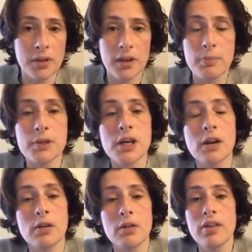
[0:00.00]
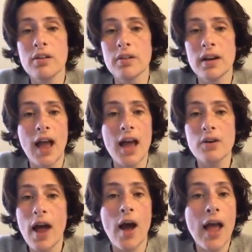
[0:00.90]
with any particular theory, I don't
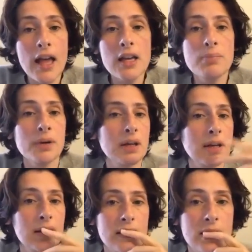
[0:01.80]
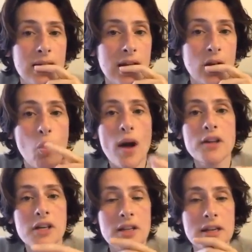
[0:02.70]
know how anybody can
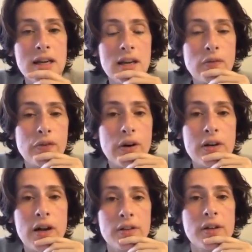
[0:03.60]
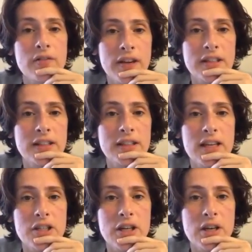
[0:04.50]
question the need for another
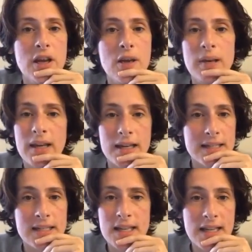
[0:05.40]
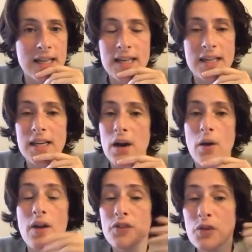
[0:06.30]
investigation, because
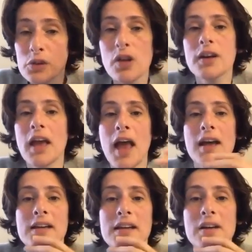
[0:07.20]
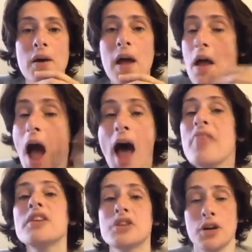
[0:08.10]
if you look at on
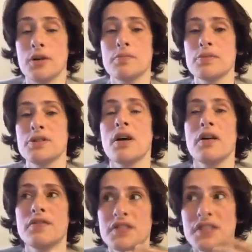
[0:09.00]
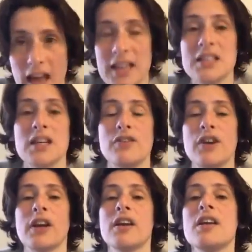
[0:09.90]
the terms of
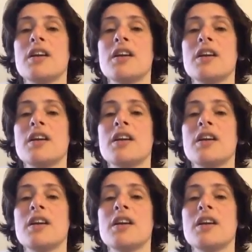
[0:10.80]
scientific